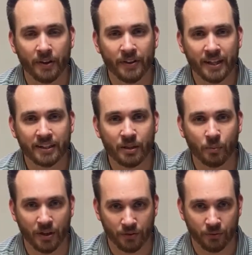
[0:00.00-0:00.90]
the things he
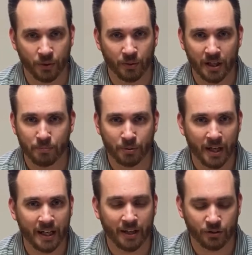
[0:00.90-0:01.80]
went through, and he
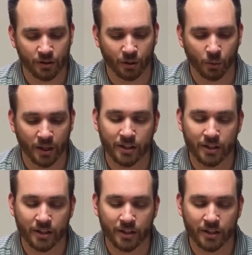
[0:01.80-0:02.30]
prayed out to the Lord.